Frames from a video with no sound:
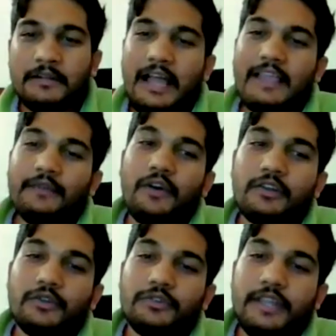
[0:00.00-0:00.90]
But I
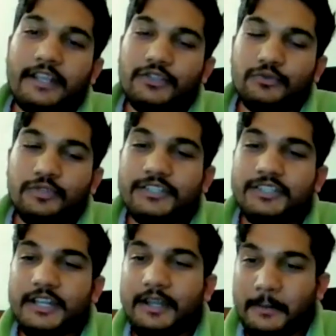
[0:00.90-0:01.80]
want to take students
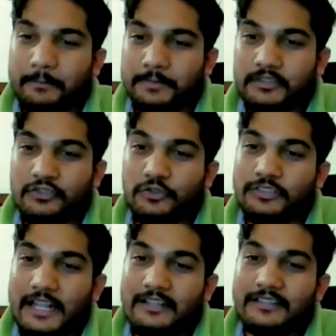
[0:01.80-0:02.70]
in depth
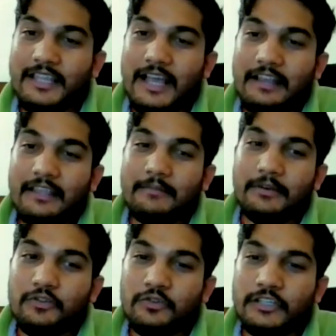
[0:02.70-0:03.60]
so that they are
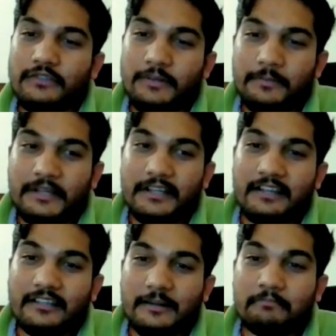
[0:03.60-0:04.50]
able to even
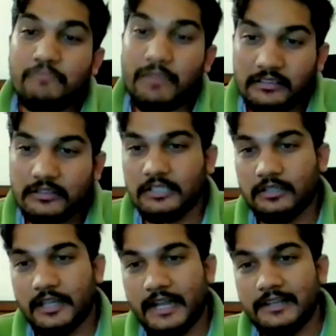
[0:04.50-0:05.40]
predict the month
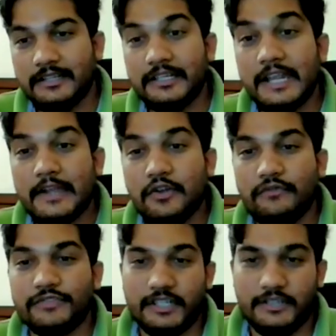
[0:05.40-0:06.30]
and the date
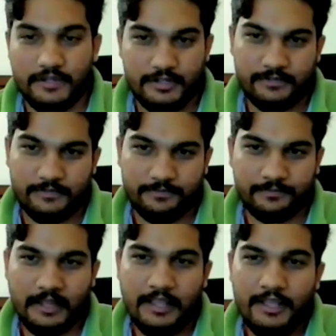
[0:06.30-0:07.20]
of the event.
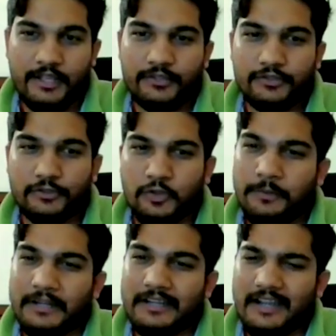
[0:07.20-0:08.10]
So
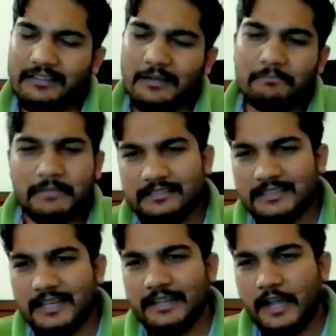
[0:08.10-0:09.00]
to predict the
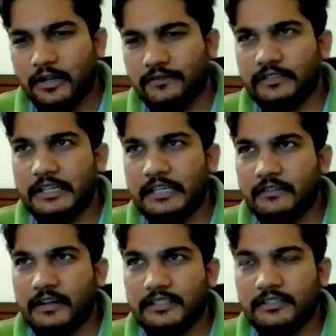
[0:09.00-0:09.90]
month and date of the
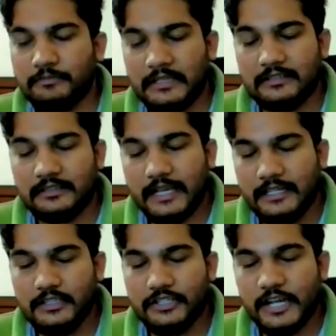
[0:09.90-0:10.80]
event, this
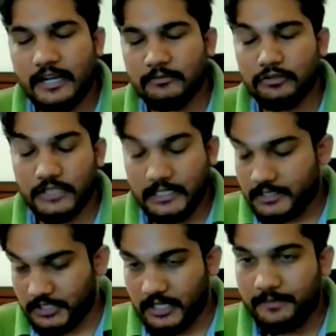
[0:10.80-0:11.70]
Patyani Dasha and Muddha
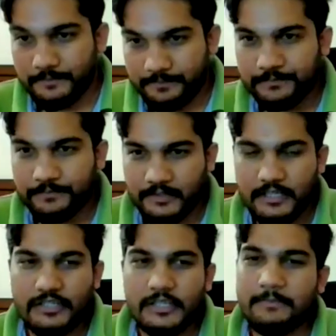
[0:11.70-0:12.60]
Dasha
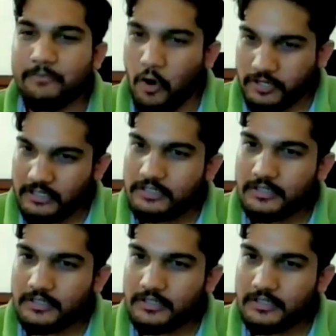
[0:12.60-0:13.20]
is important.